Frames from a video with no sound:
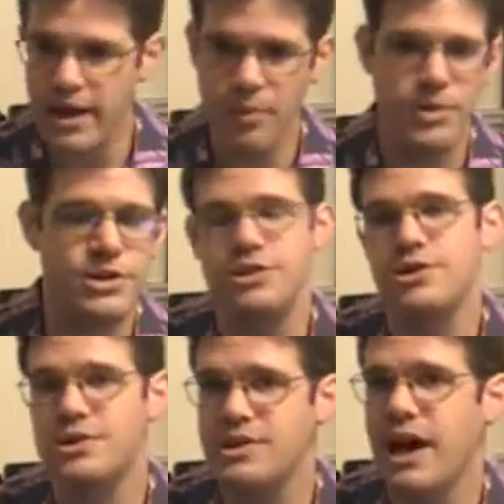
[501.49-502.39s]
up at a
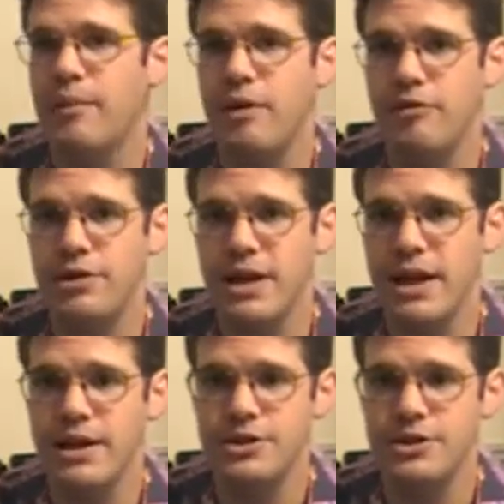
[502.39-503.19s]
certain time every day